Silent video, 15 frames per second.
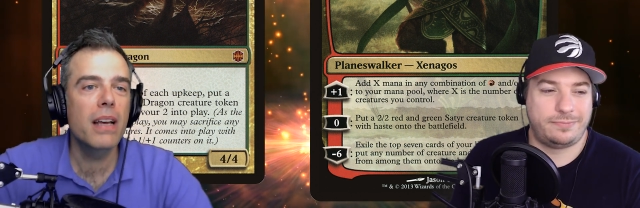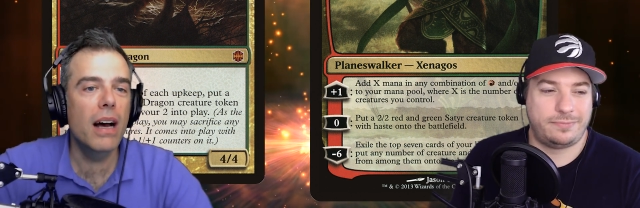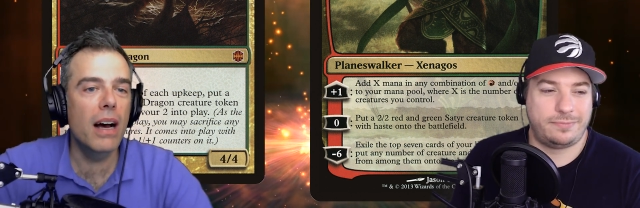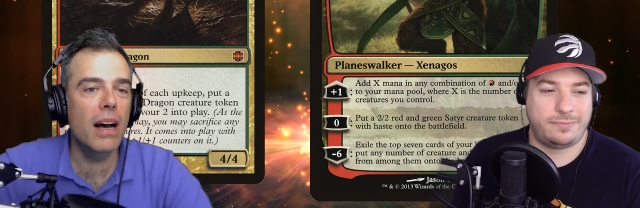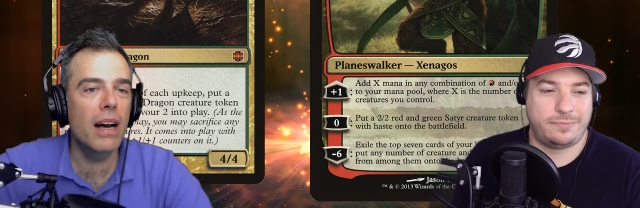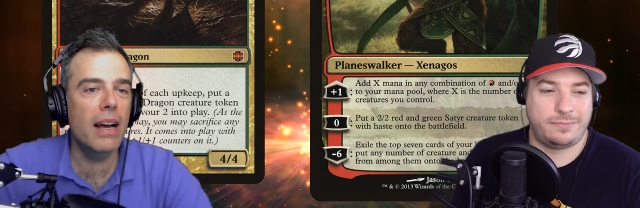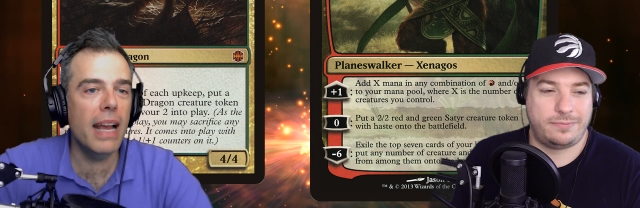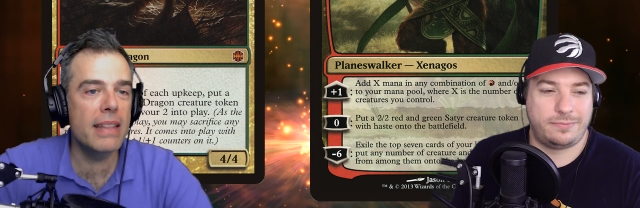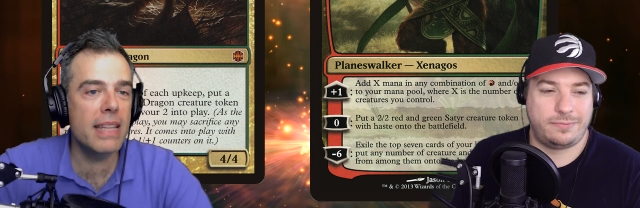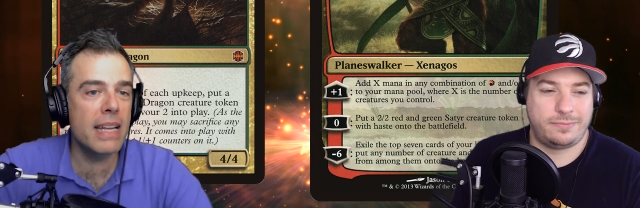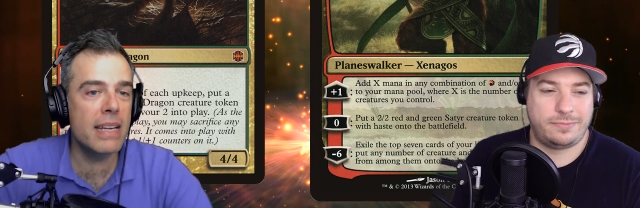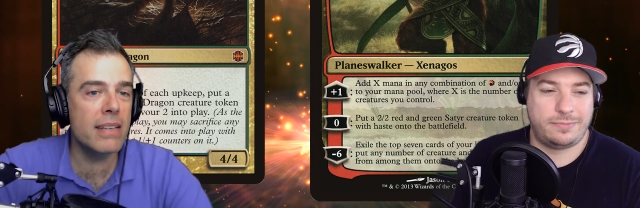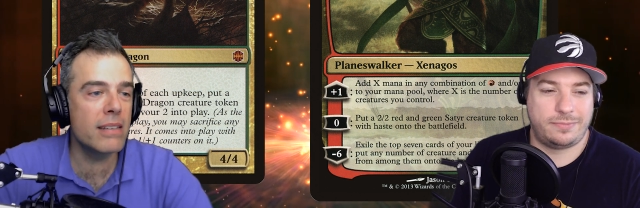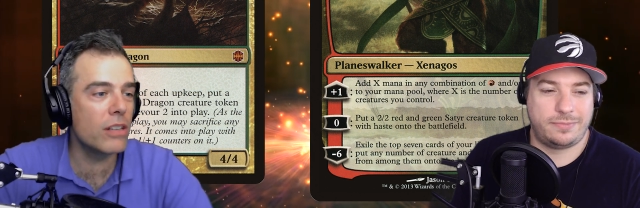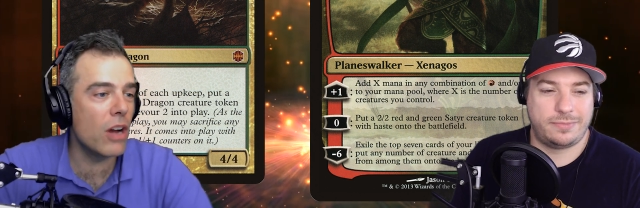Speaker 1: Uh, and
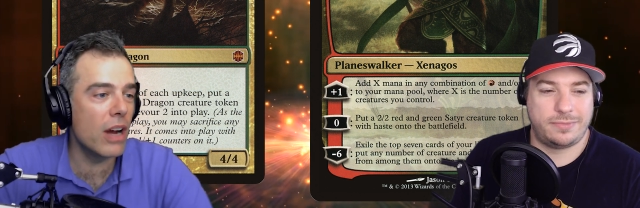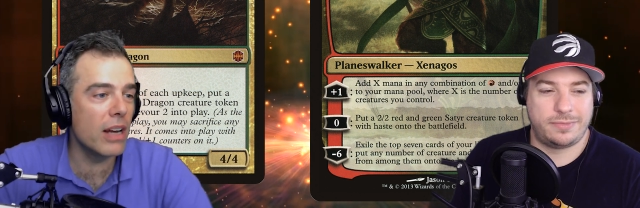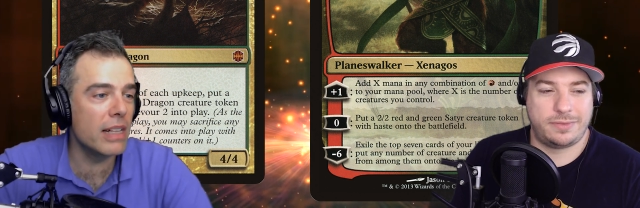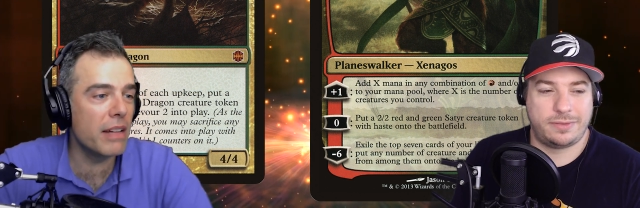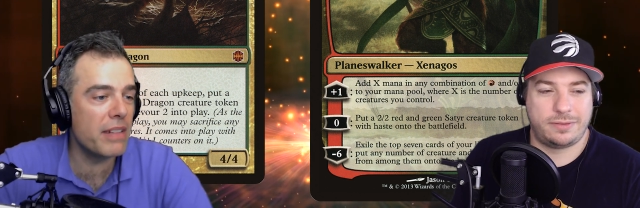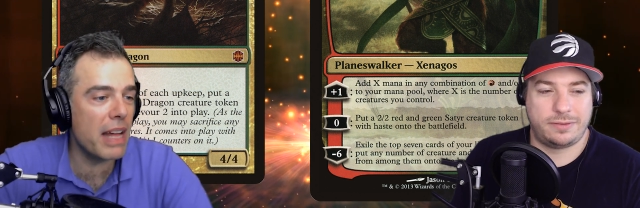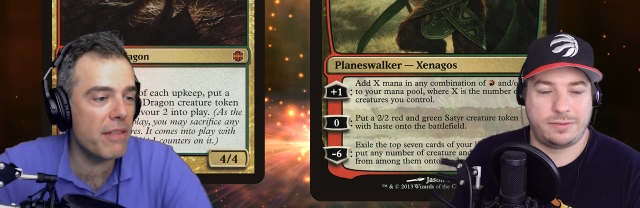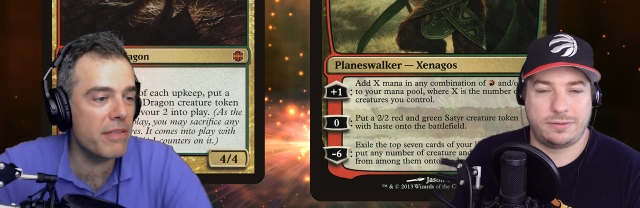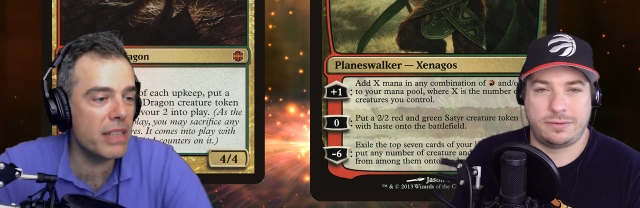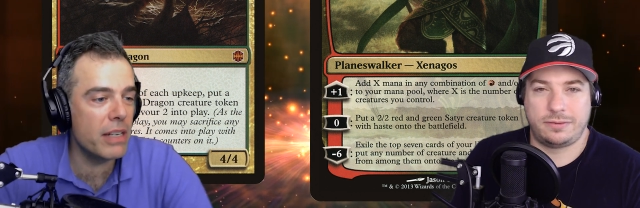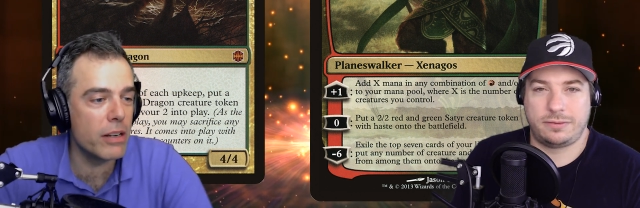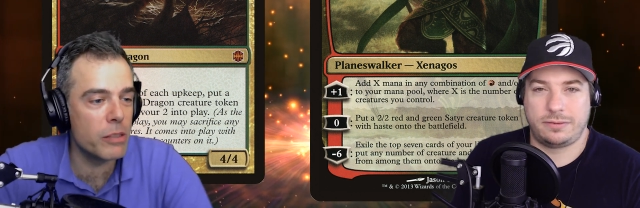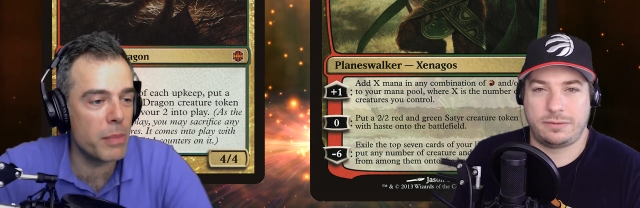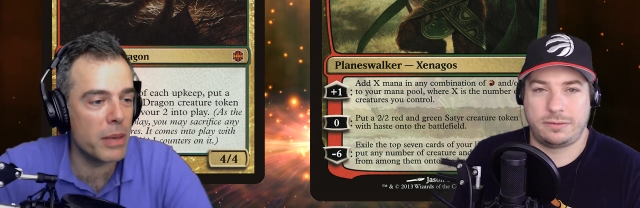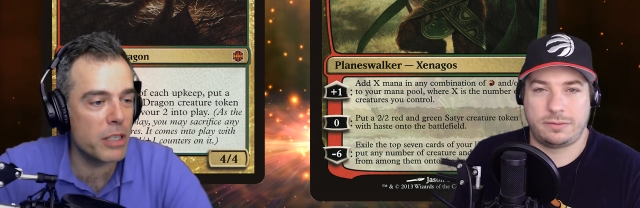then Conclave Cavalier,
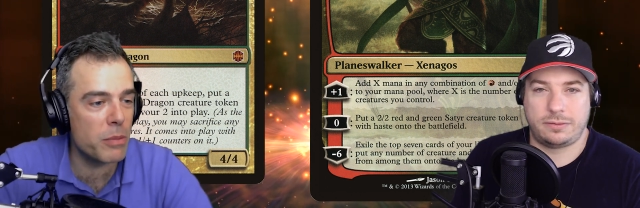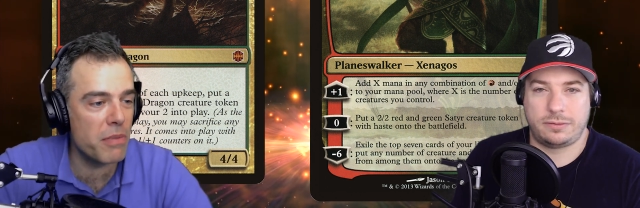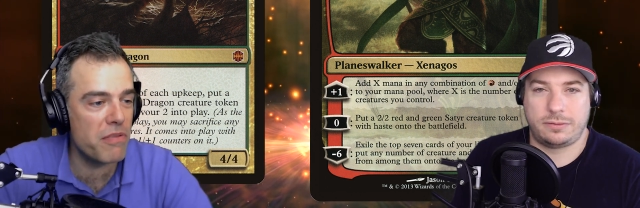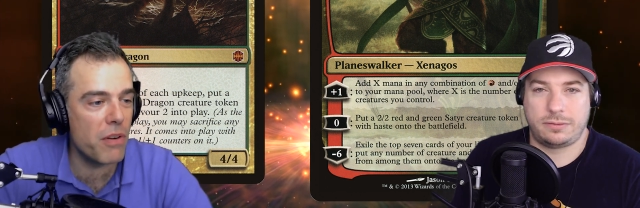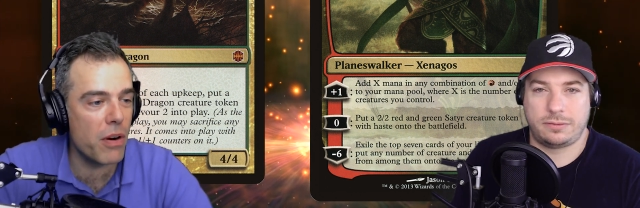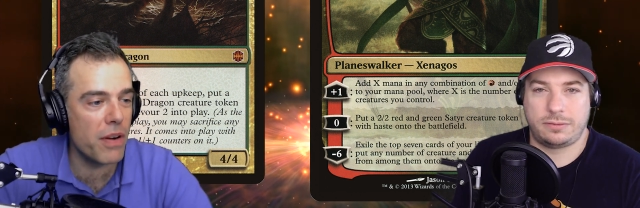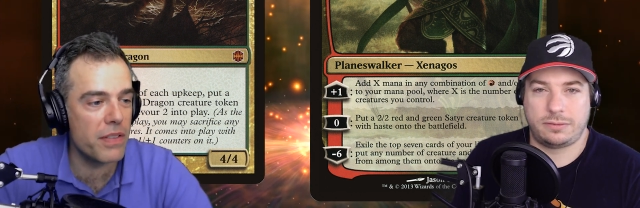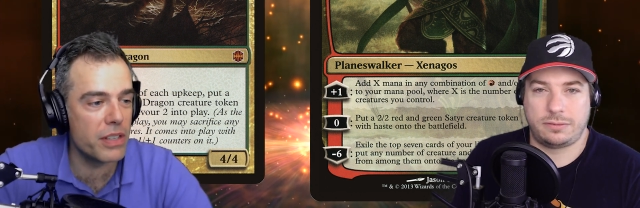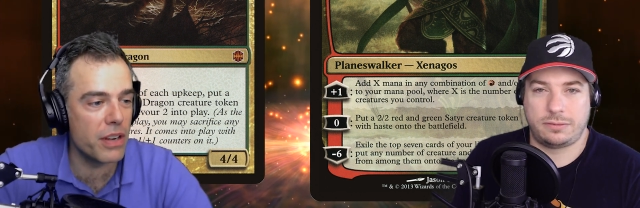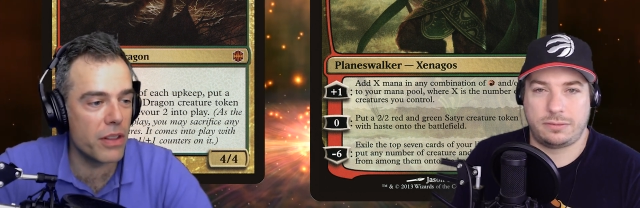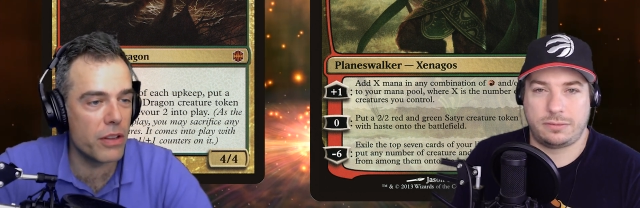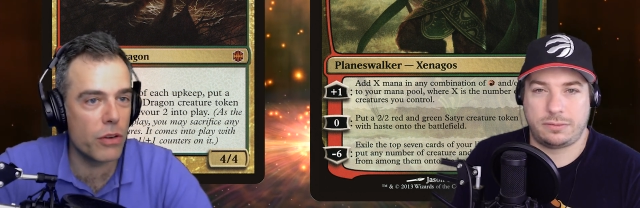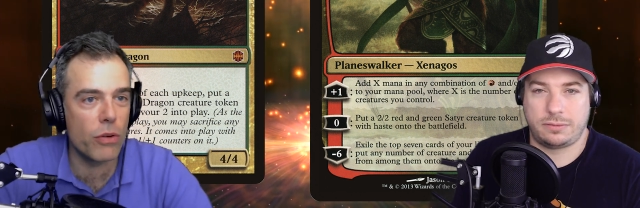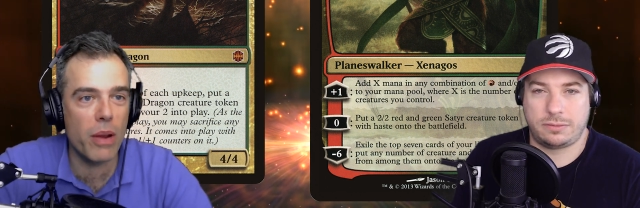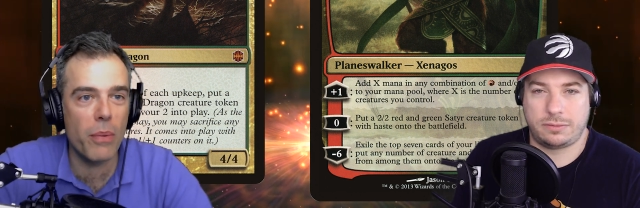as mentioned before, that's
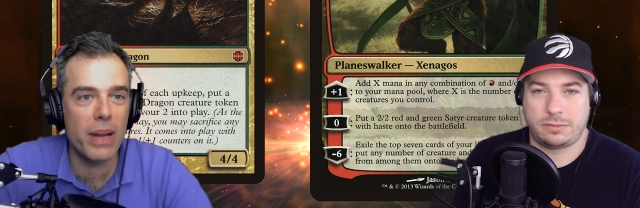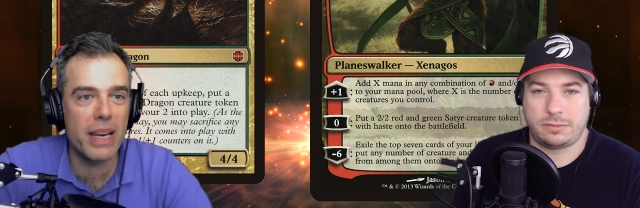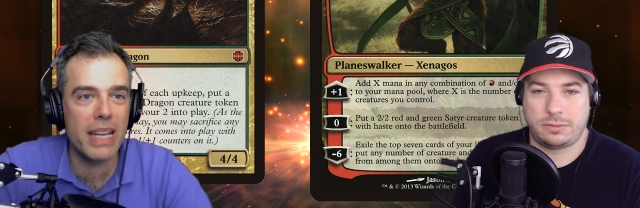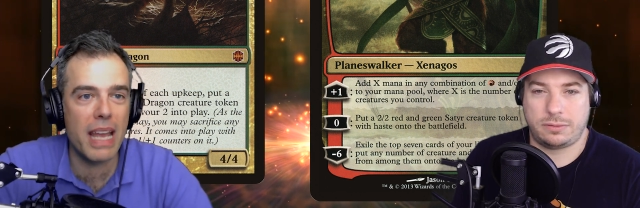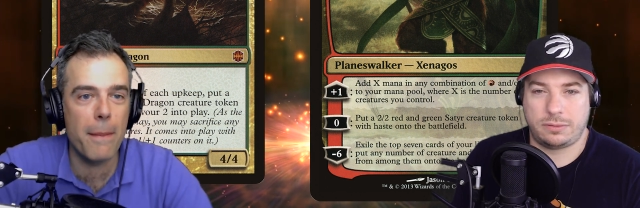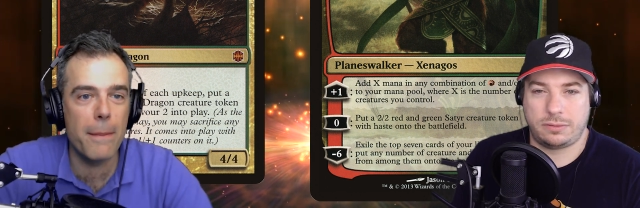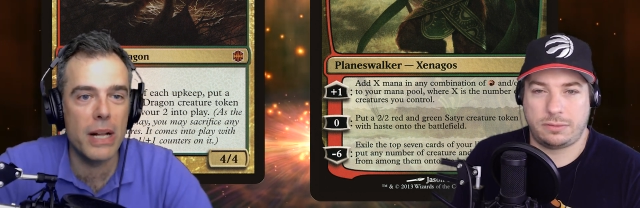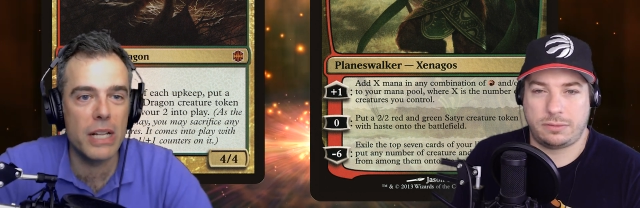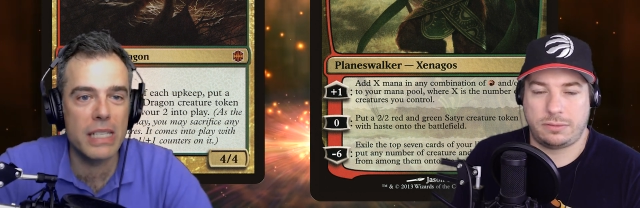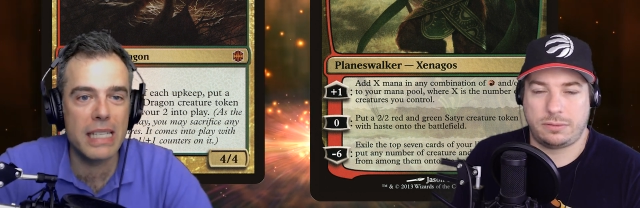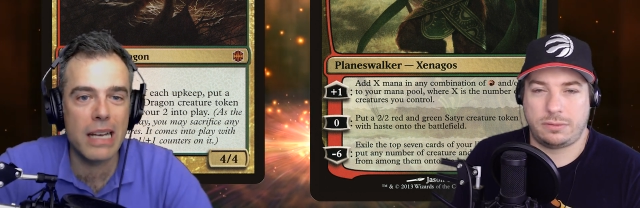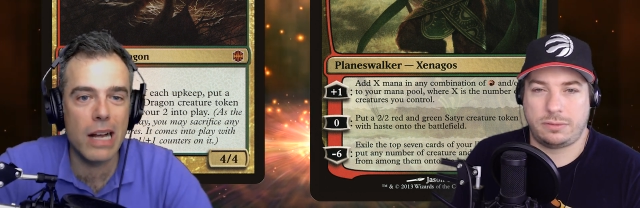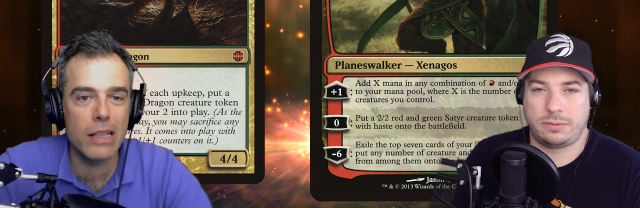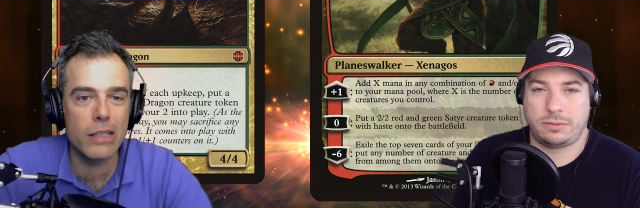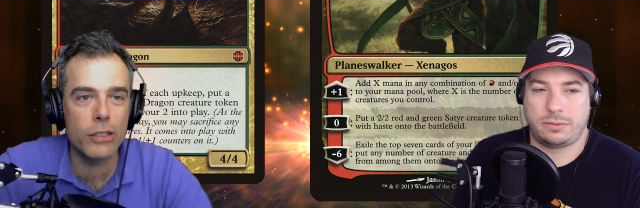another great way to get
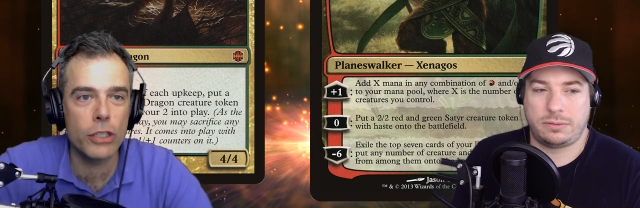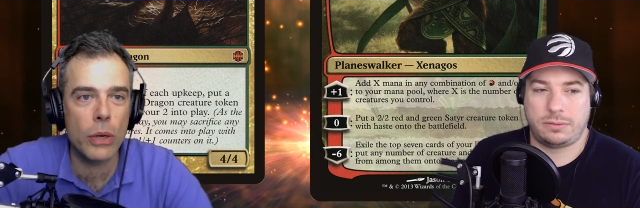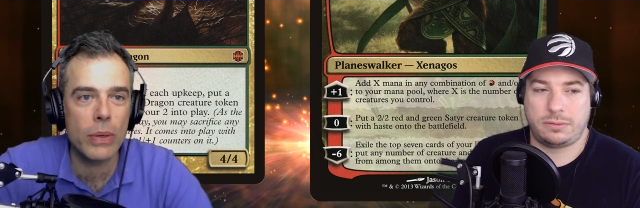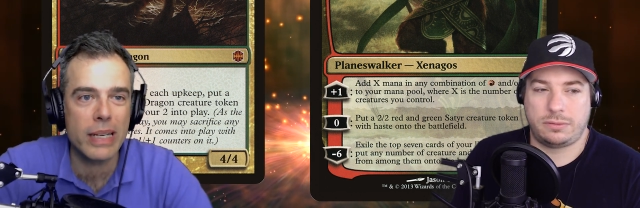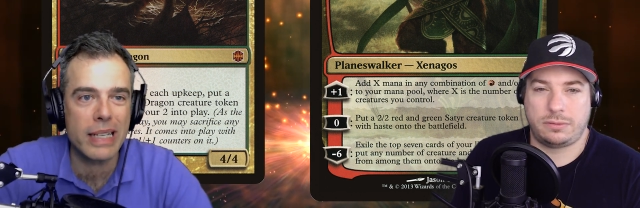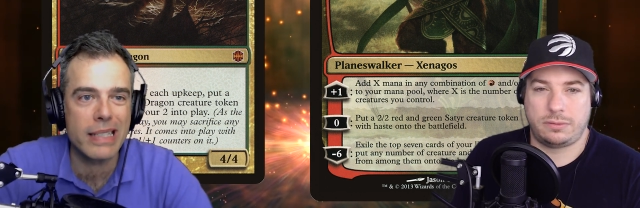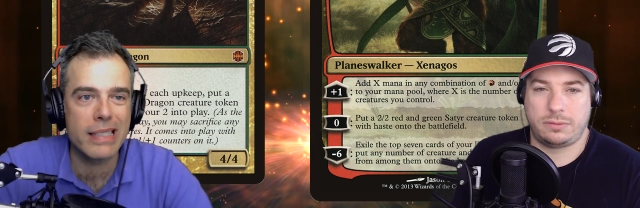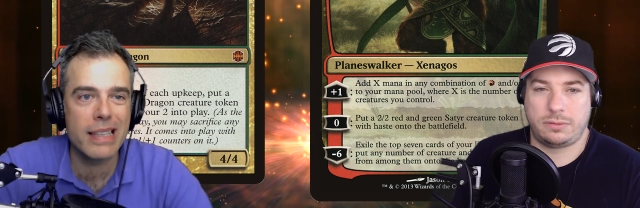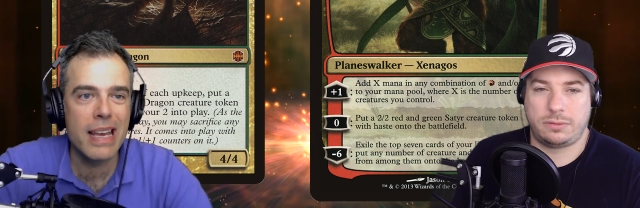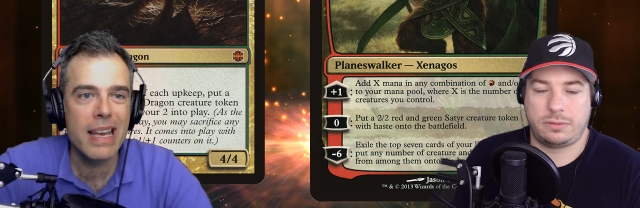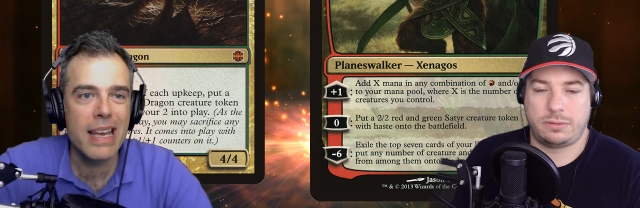multicolor tokens.